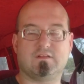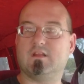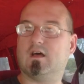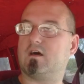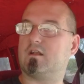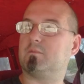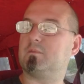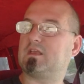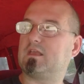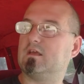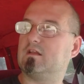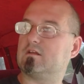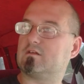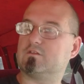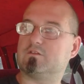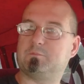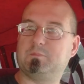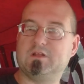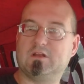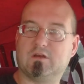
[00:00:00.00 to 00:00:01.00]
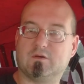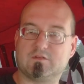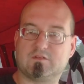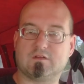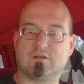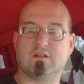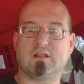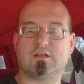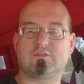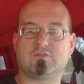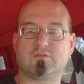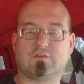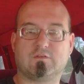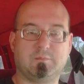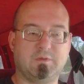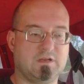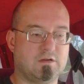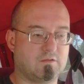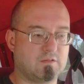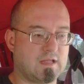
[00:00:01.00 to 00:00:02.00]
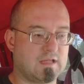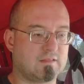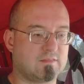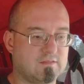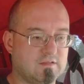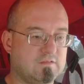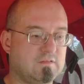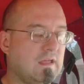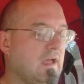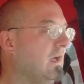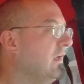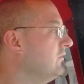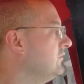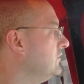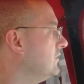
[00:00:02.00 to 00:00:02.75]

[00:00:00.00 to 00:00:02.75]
not a mechanical speedo, it's an electric speedo like this has,